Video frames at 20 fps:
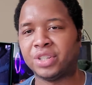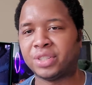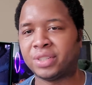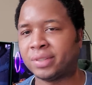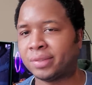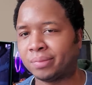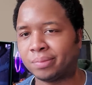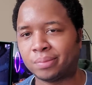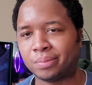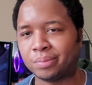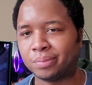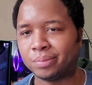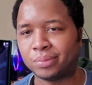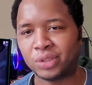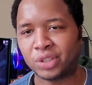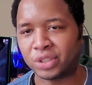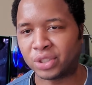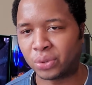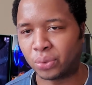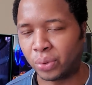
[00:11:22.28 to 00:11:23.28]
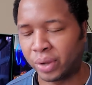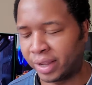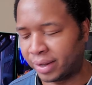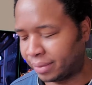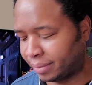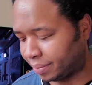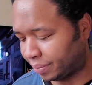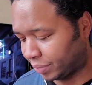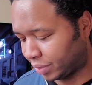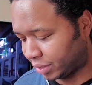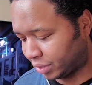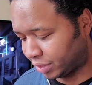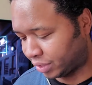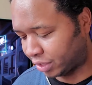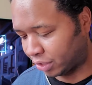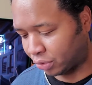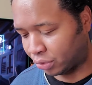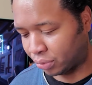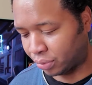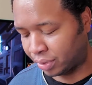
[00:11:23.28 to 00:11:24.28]
and just quit.
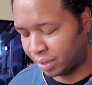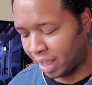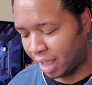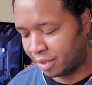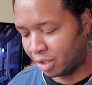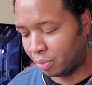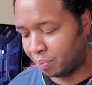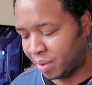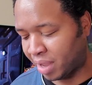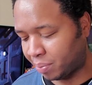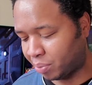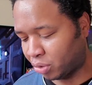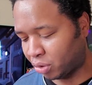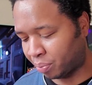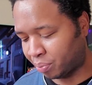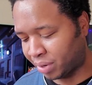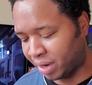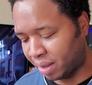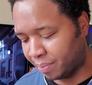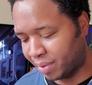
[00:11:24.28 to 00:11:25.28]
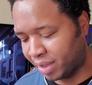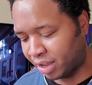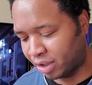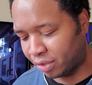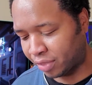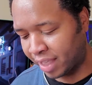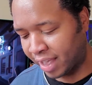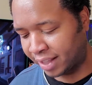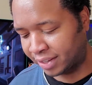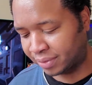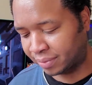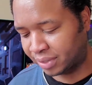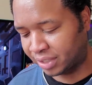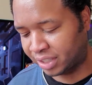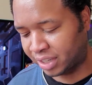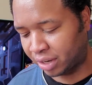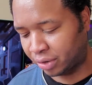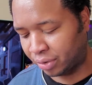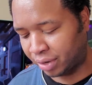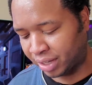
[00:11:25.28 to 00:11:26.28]
So I know people are pretty big on that
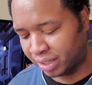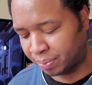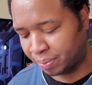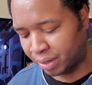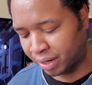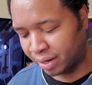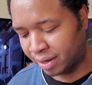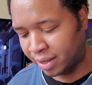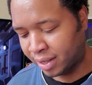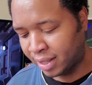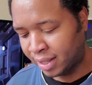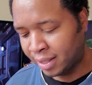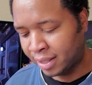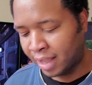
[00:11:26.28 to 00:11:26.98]
series, but